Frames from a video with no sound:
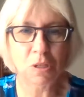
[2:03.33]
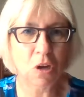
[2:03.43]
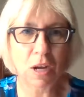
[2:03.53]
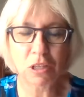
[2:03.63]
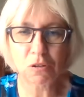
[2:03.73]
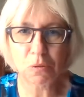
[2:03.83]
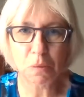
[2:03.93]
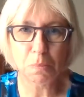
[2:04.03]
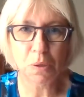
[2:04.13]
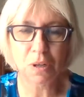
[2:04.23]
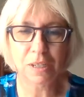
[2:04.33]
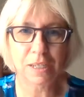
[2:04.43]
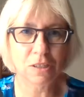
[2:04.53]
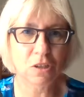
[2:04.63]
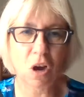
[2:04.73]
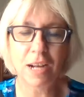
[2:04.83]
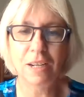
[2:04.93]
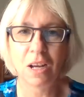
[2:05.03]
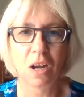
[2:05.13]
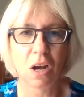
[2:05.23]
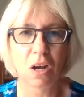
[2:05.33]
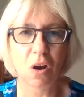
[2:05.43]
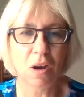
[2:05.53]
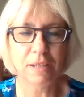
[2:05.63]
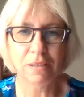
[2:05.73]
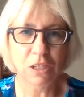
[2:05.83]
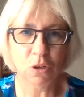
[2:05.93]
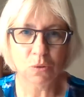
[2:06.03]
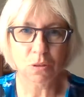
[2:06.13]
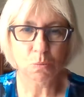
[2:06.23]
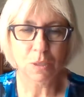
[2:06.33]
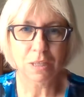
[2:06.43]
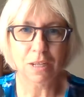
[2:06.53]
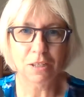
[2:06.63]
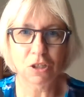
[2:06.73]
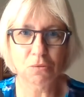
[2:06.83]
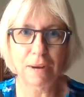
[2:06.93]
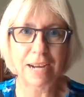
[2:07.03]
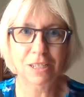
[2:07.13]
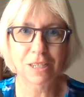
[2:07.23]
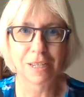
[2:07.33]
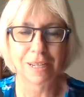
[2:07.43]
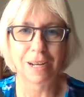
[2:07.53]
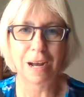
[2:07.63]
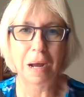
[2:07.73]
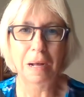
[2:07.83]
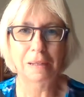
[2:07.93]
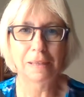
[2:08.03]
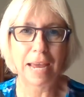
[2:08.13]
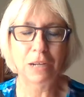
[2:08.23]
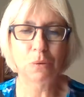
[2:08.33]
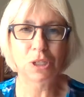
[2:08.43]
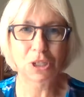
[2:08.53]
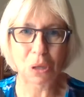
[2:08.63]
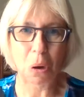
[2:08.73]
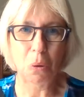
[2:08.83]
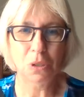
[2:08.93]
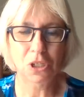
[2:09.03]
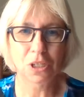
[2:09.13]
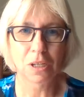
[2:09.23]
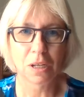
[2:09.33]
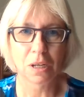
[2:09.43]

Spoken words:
and not through a book and not on, with a direct language coach,